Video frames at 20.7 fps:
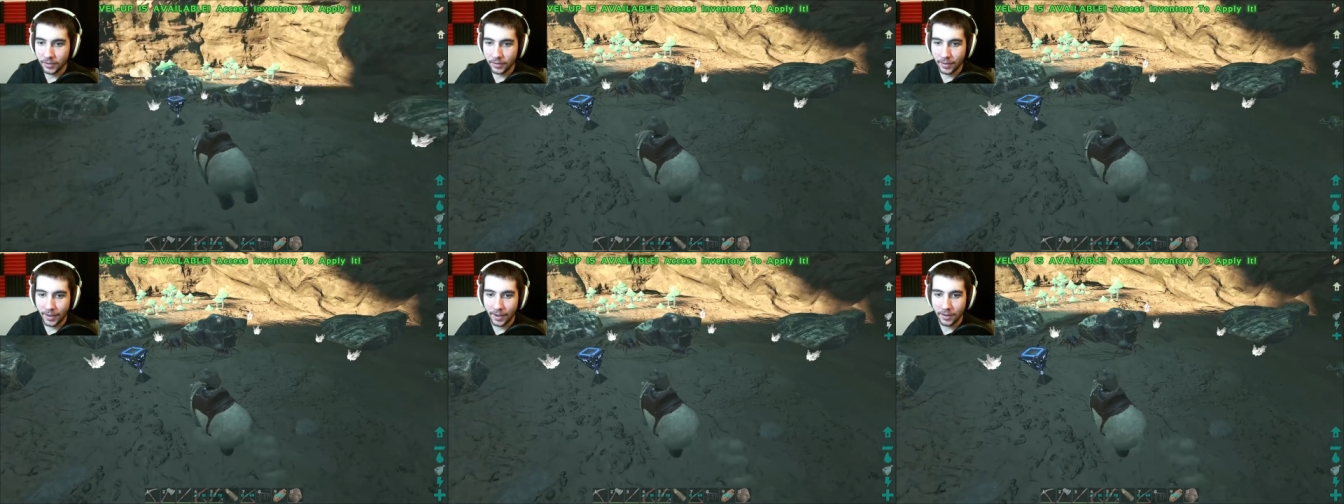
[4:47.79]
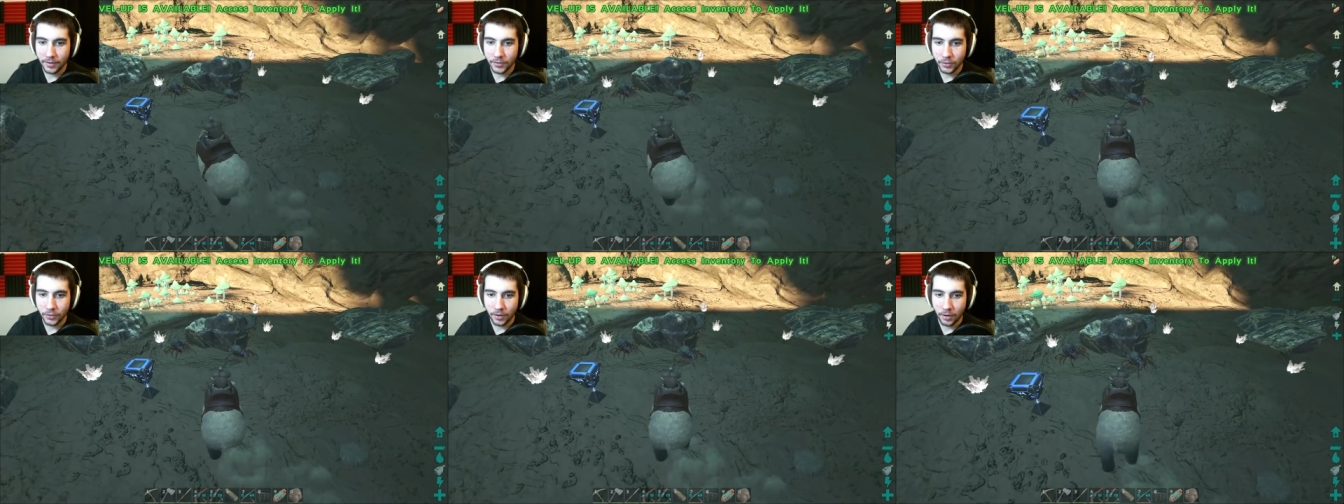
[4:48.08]

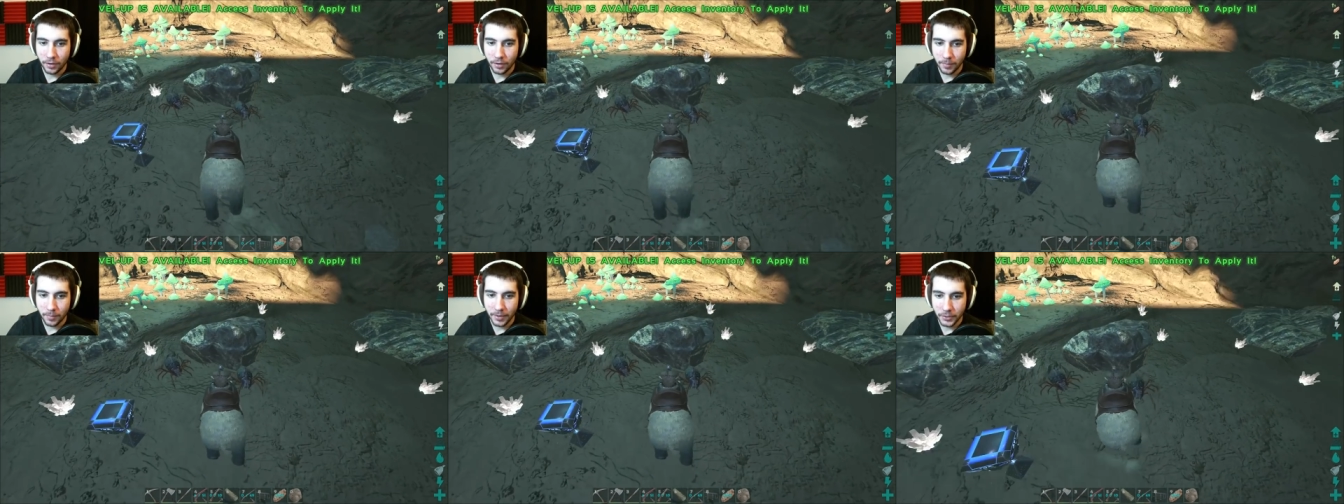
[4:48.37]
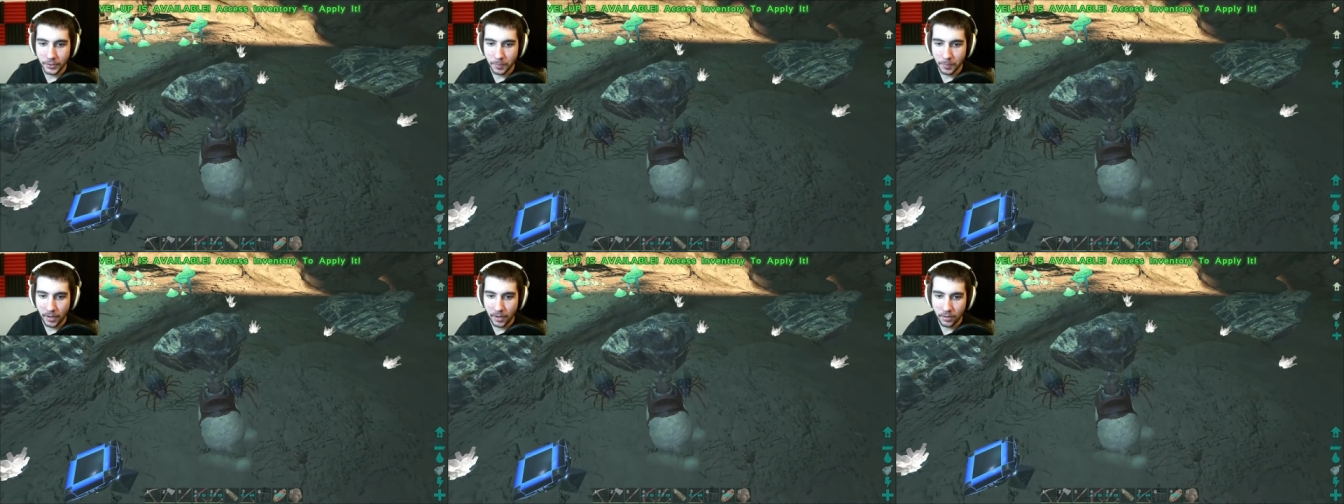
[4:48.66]
And it's guarded by
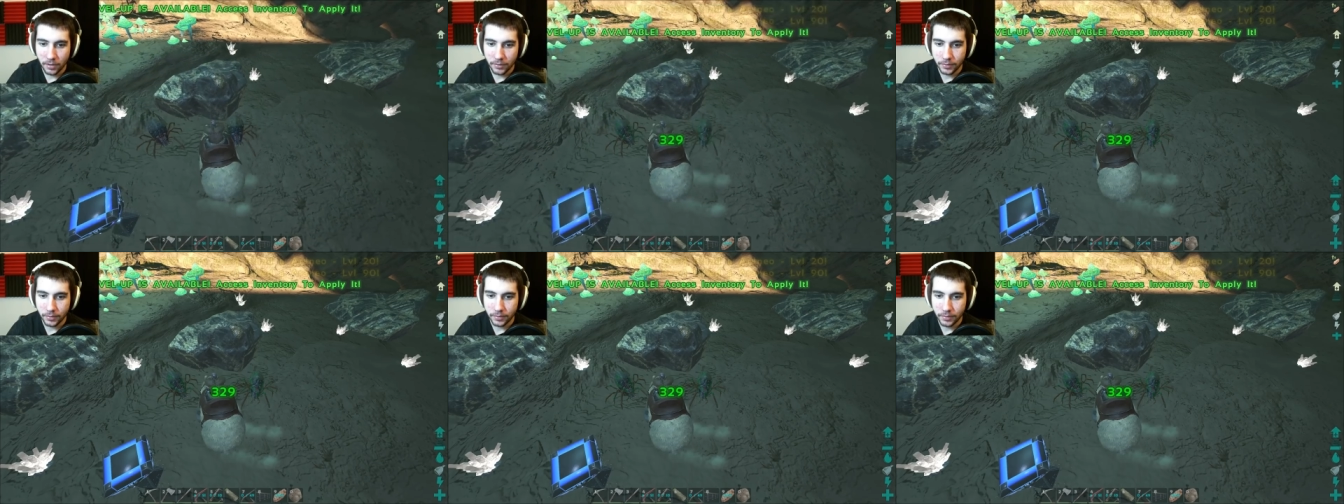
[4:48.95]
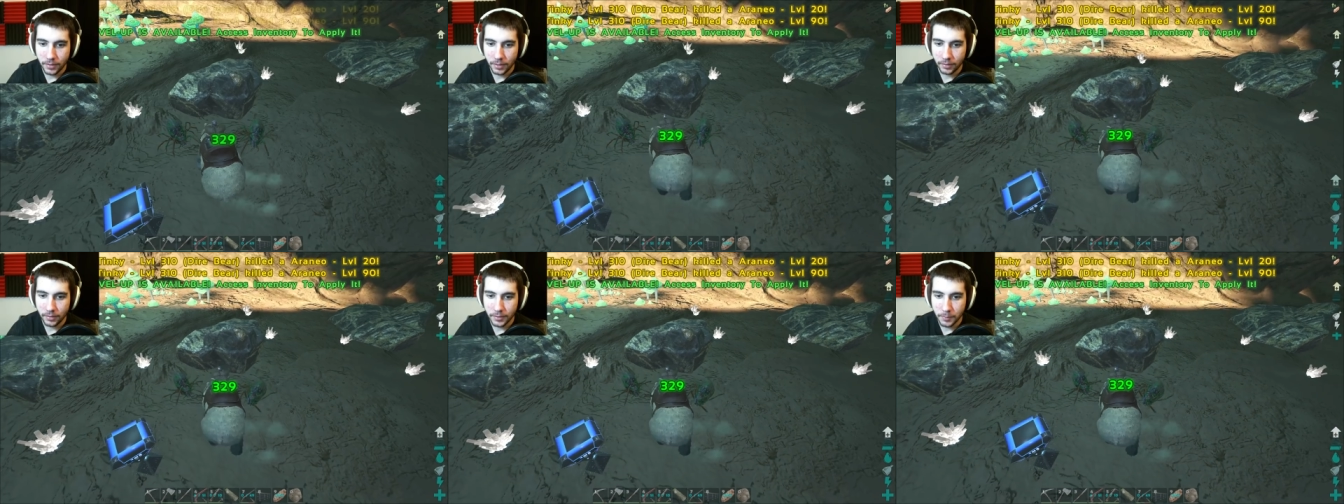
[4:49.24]
spiders. Let's
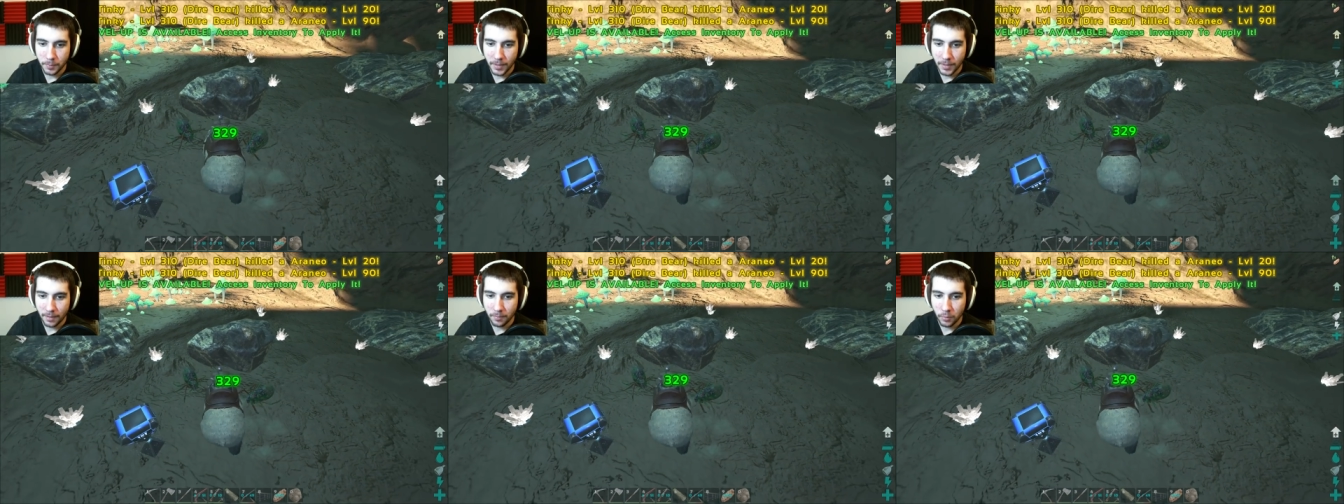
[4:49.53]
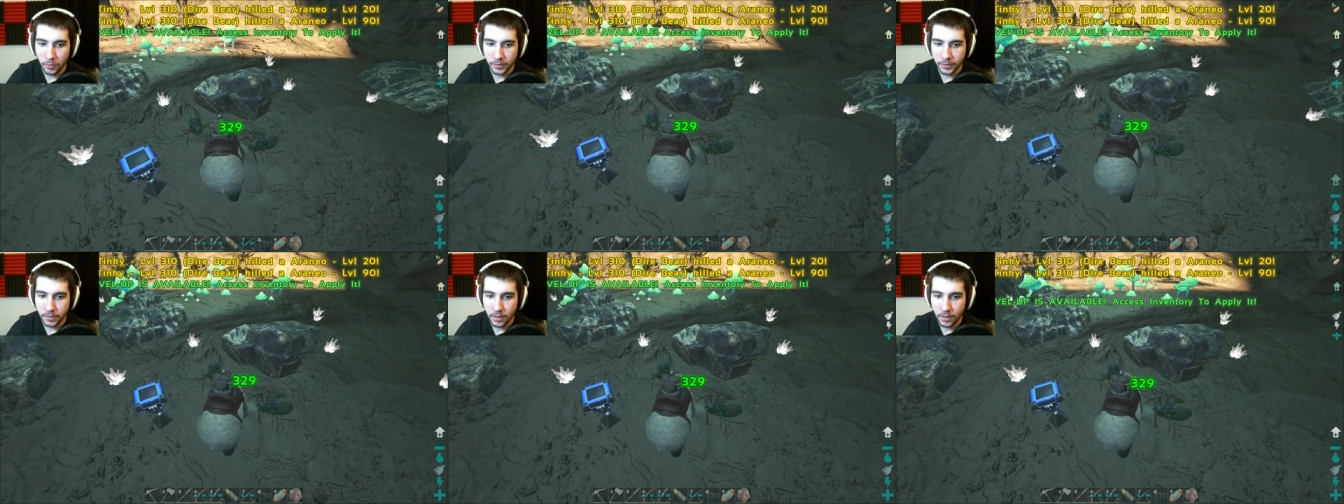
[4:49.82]
take these bad
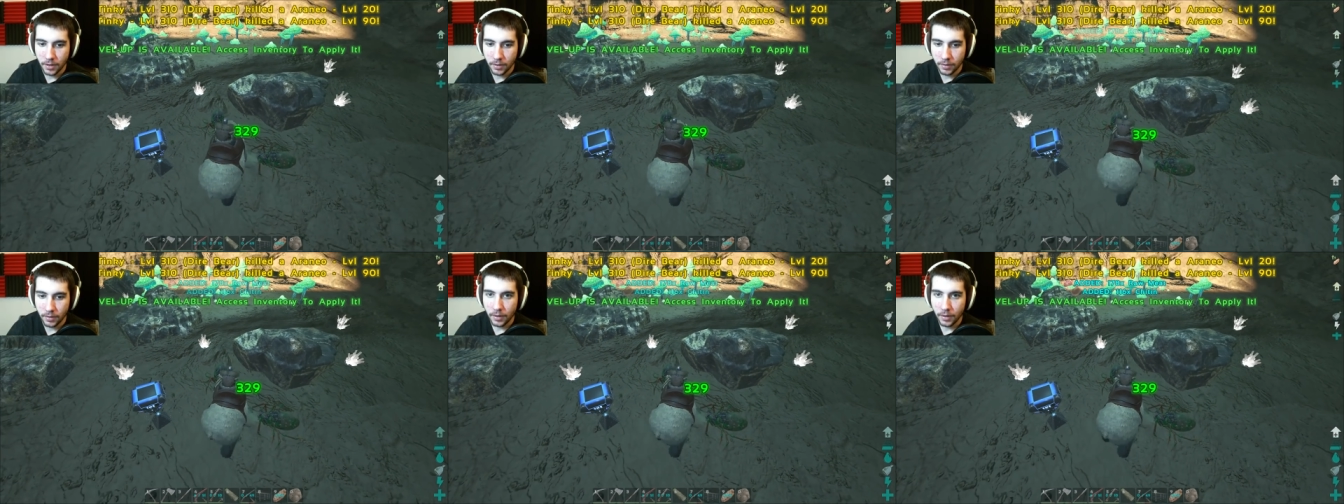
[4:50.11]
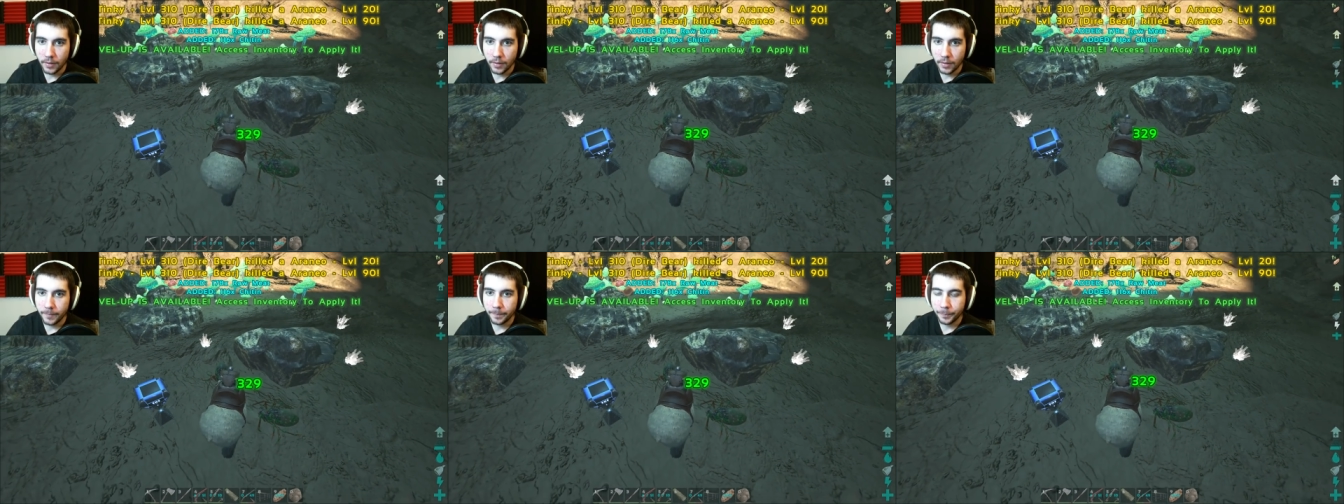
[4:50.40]
boys down.
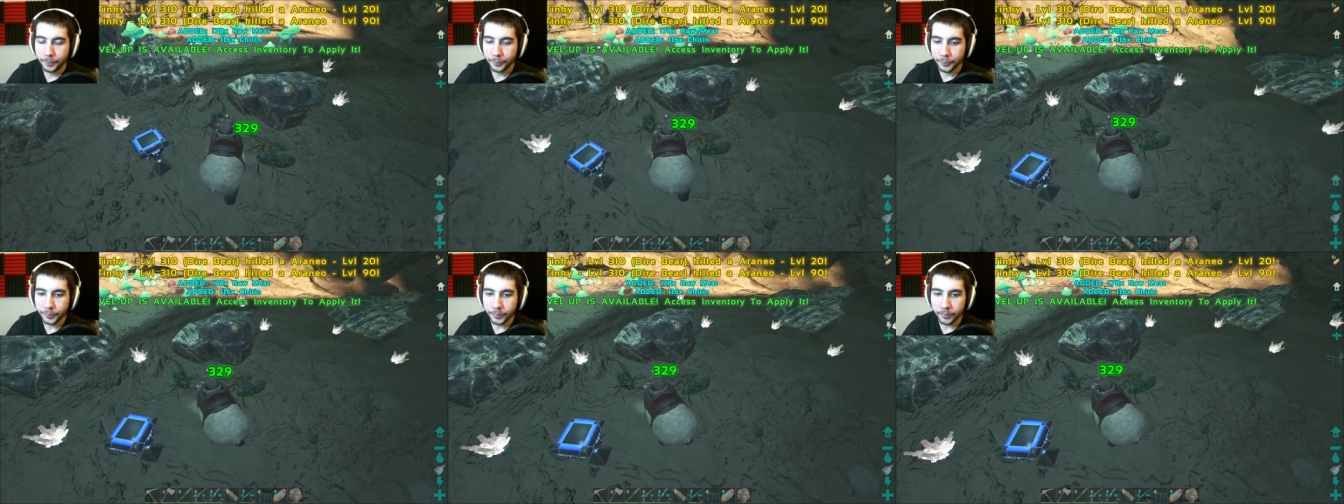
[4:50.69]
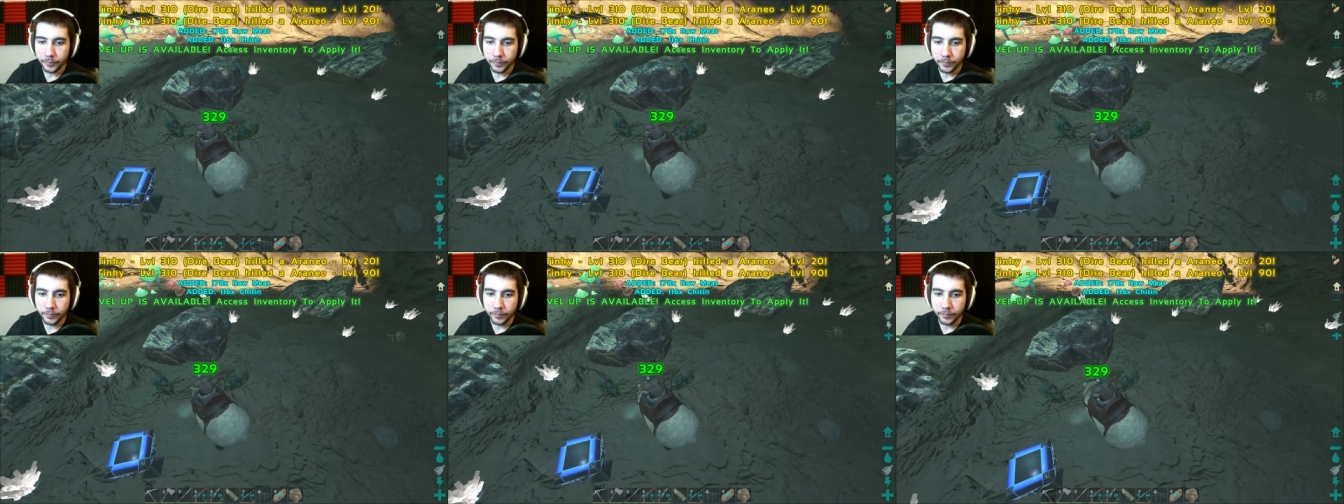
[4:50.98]
I have
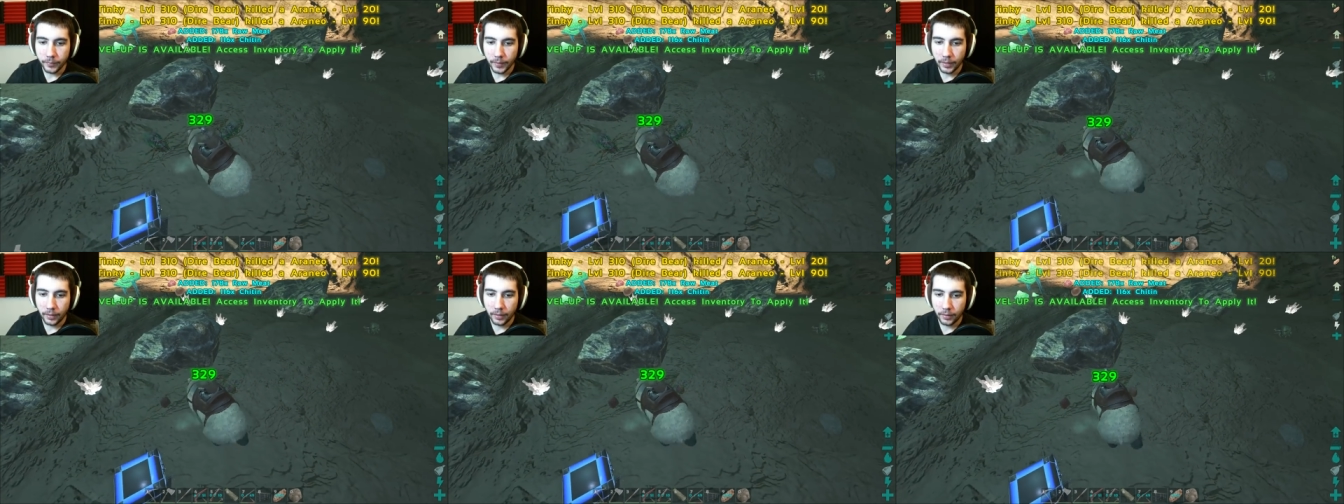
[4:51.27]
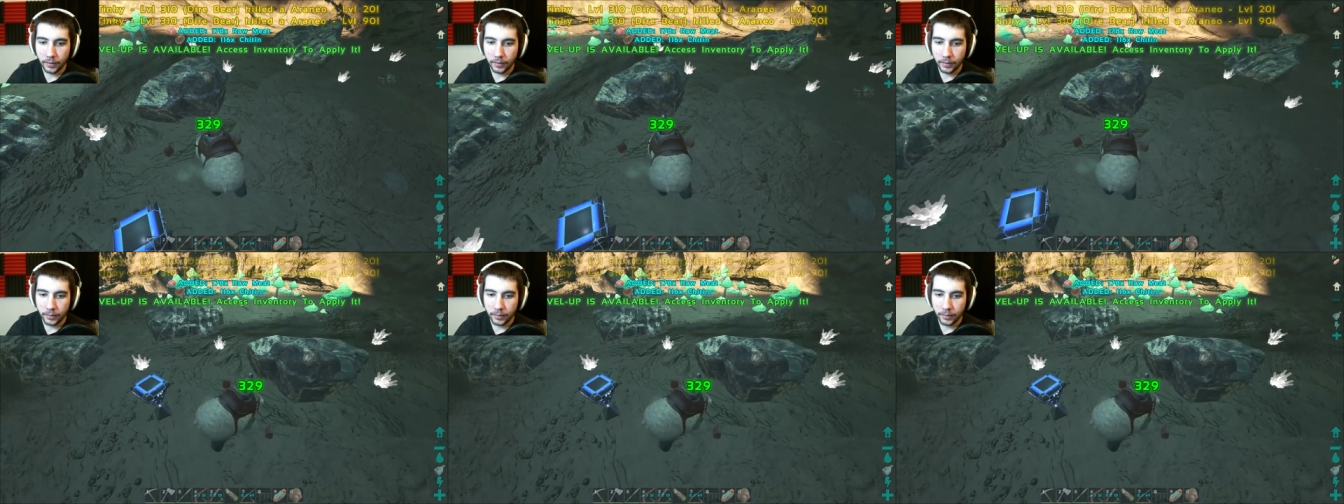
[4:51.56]
to the other one.